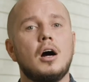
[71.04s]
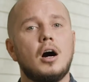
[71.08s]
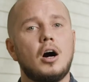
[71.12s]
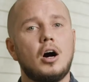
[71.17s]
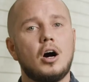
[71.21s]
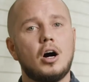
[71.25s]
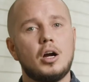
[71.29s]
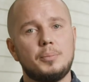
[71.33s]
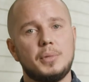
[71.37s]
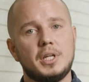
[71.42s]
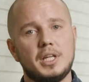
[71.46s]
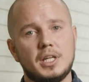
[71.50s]

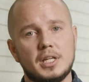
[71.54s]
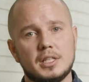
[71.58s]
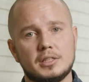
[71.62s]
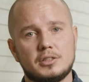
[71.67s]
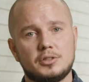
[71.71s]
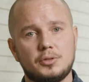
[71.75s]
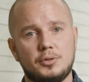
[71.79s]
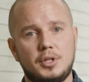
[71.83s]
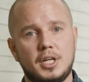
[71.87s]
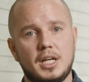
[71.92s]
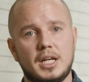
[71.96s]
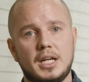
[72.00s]
I'm here
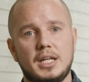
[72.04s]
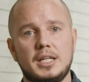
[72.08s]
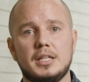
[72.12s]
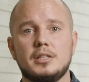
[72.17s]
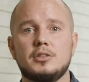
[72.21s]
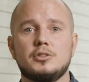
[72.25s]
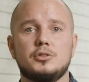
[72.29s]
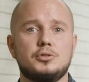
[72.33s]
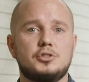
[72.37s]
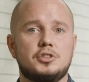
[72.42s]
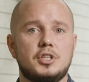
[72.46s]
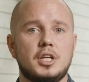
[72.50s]
today
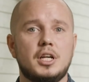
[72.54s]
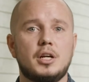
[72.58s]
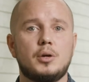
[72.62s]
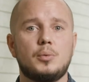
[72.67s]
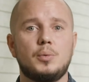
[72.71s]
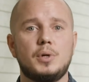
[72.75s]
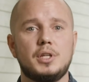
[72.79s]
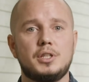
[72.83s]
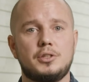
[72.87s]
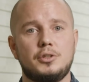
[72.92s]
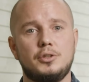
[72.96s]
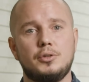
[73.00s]
to share
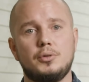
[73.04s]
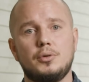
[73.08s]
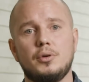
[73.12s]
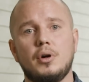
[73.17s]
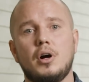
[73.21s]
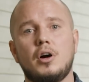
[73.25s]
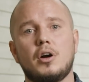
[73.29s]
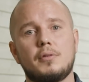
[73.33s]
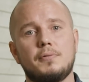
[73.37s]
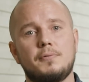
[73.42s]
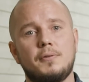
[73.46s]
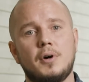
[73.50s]
with you
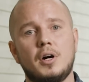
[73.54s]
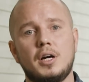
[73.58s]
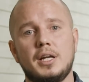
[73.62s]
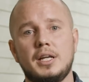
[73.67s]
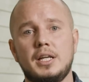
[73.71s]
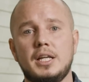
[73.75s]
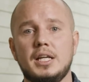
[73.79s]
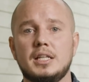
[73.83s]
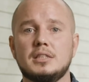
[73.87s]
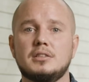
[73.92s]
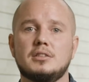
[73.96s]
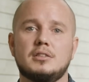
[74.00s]
our
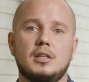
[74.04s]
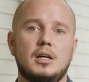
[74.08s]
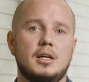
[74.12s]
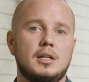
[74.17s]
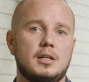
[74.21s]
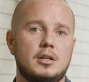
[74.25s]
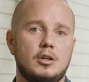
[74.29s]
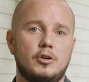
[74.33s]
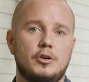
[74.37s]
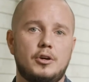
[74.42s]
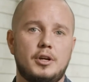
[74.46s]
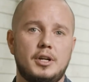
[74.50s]
findings
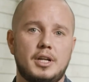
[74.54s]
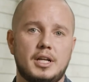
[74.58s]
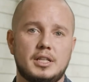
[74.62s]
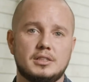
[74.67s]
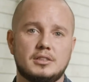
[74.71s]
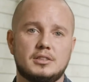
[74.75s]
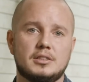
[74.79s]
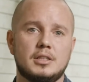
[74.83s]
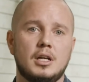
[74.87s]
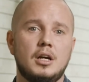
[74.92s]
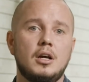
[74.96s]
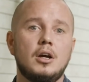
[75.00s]
and
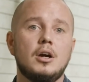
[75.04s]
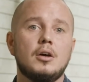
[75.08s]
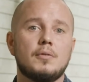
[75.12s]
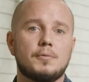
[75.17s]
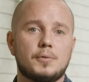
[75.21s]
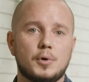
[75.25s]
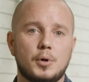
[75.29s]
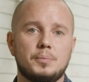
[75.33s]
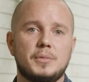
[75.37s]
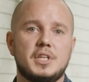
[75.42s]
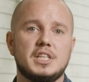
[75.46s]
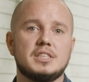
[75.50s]
learnings
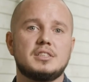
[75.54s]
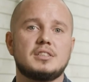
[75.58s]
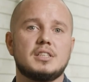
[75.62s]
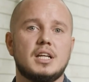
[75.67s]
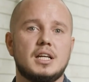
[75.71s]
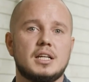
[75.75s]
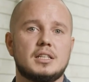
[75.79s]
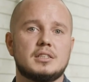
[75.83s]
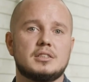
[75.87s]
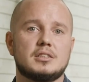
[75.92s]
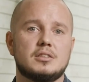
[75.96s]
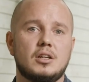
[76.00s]
from this
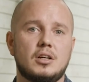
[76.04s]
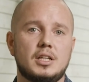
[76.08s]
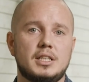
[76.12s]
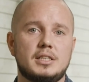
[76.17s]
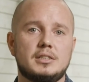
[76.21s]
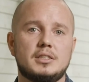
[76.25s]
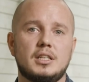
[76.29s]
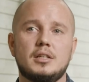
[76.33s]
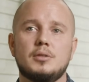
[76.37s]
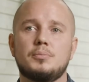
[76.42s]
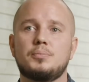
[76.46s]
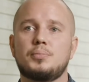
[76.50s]

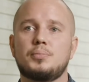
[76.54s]
exciting